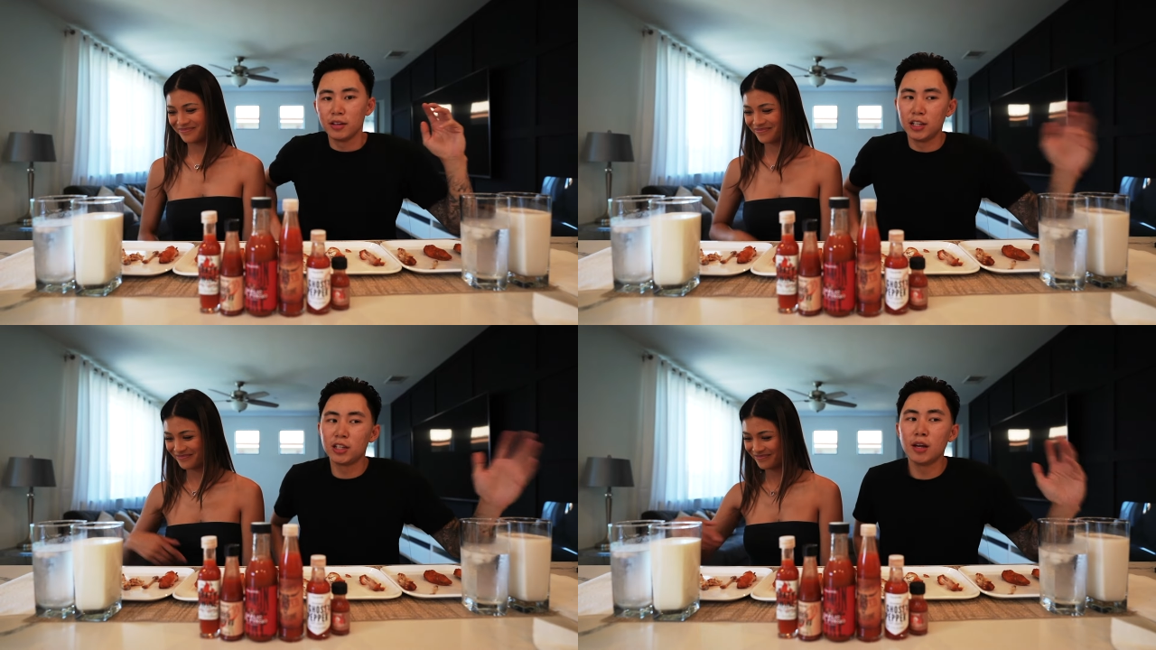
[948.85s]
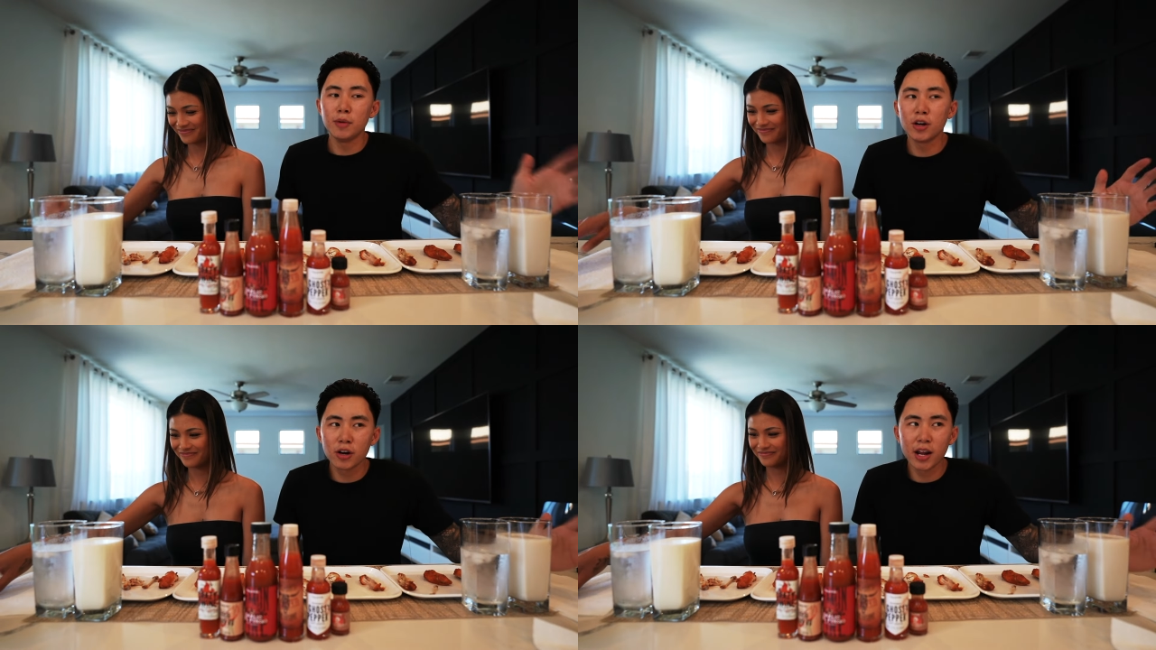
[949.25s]
Speaker 1: Just give
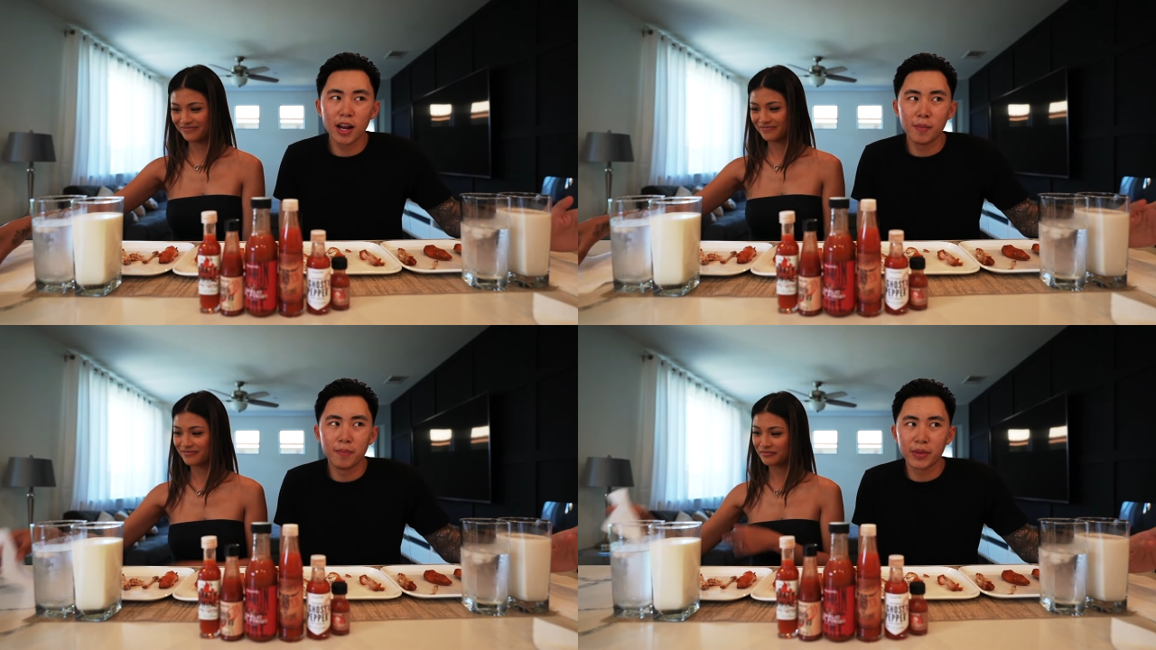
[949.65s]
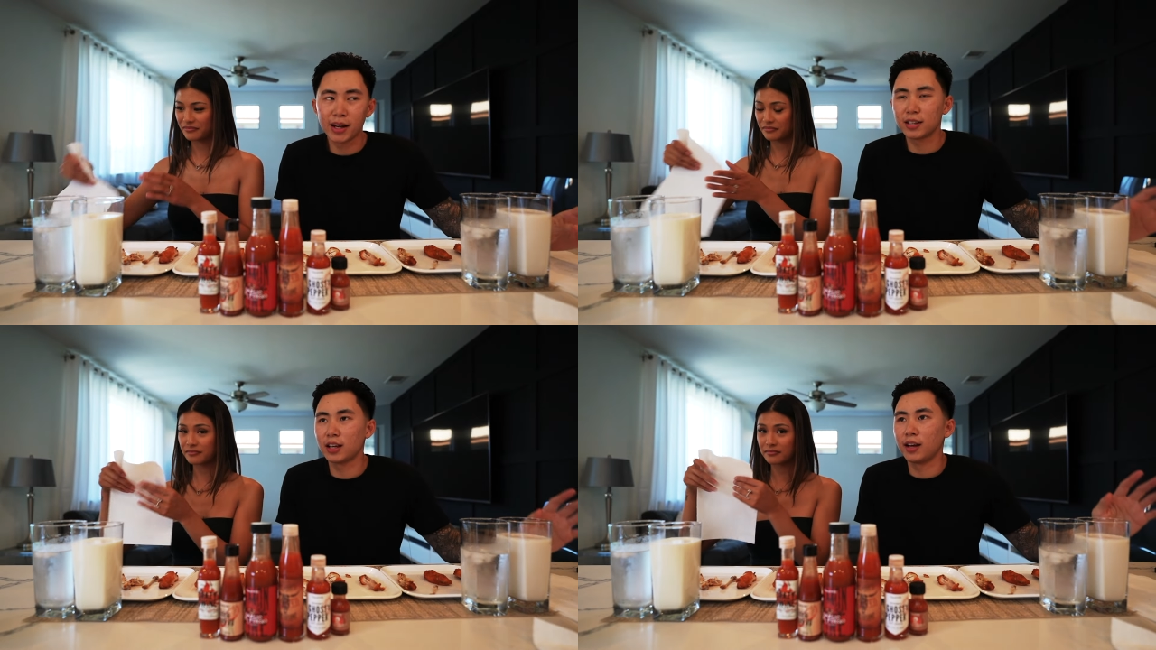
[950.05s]
me her name. And
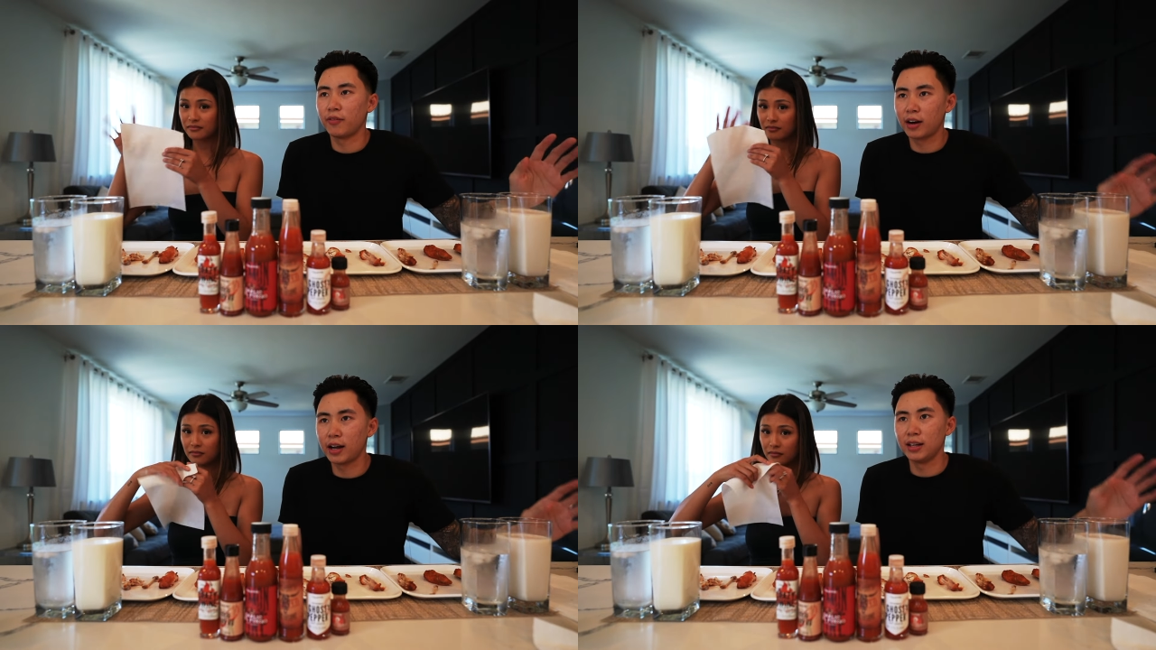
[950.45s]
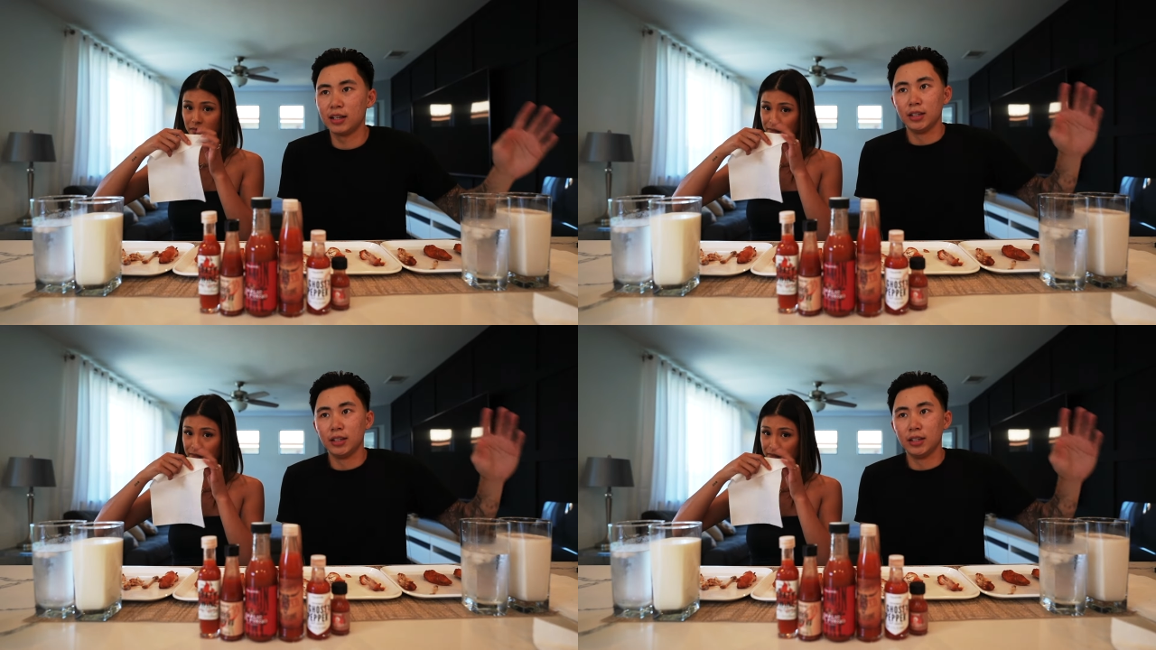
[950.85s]
I was like, fine.